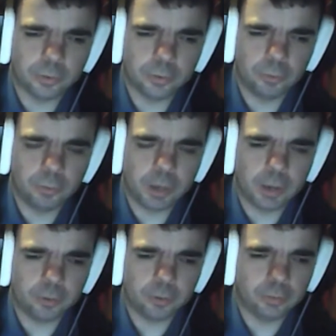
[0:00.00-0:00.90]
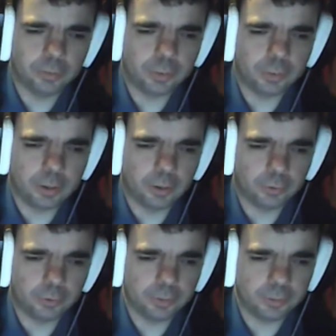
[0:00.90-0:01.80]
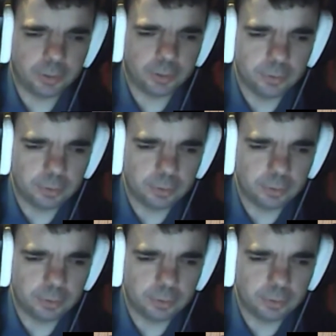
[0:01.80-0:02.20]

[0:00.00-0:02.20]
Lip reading: reaction to the electricity.